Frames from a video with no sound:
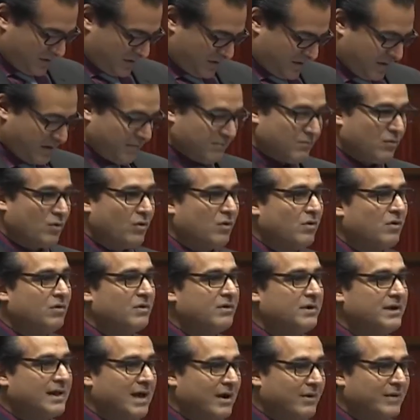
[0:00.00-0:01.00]
They are
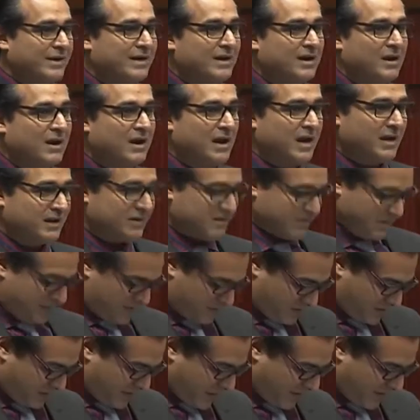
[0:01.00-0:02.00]
more now inclined
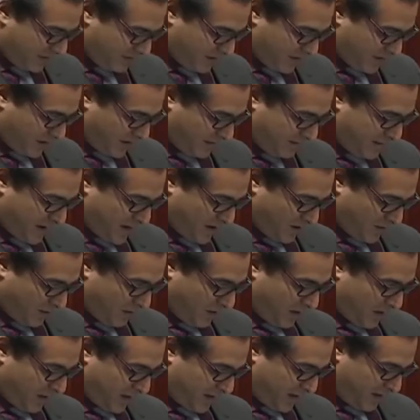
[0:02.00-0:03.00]
to deliver a better
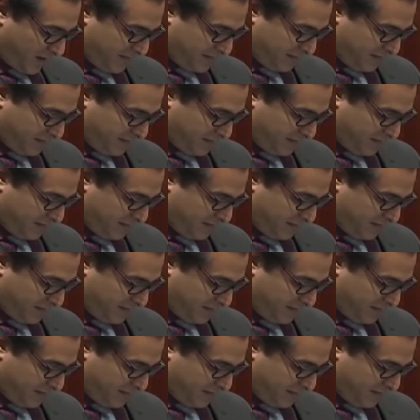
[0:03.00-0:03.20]
quality